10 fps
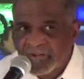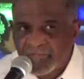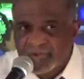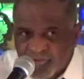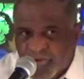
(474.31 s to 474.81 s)

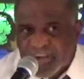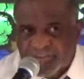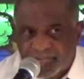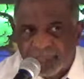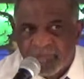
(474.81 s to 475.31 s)
the
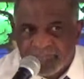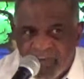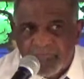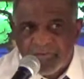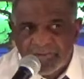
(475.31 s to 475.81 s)
tricks of the
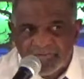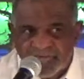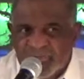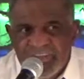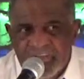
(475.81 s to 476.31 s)
devil is
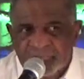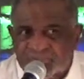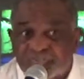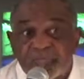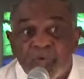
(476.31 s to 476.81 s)
real
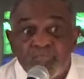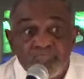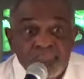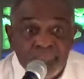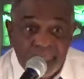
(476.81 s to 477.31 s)

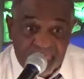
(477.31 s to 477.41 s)
smooth.